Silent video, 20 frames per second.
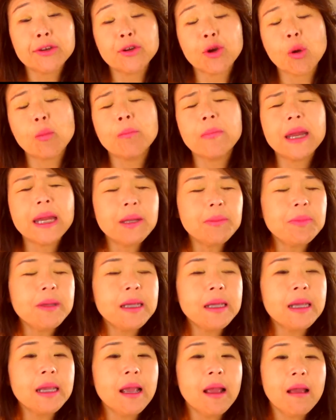You know,
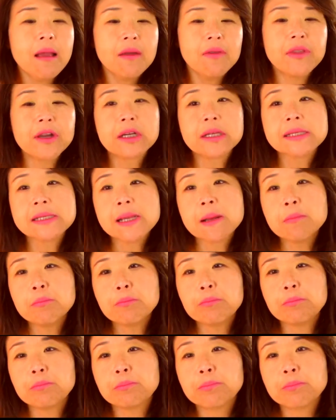maybe there's some